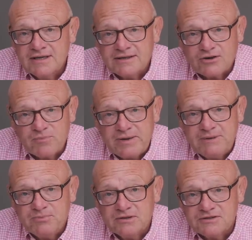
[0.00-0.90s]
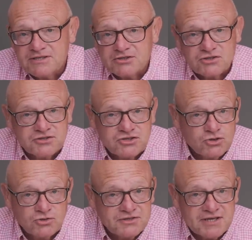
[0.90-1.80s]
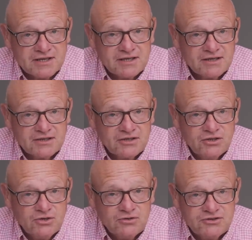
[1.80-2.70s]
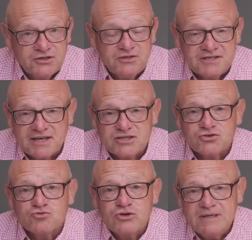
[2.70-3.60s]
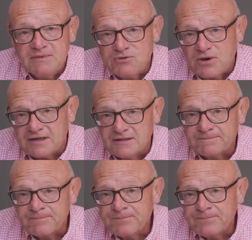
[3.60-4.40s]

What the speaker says: There are people such as Sean Tucker who do this extremely well,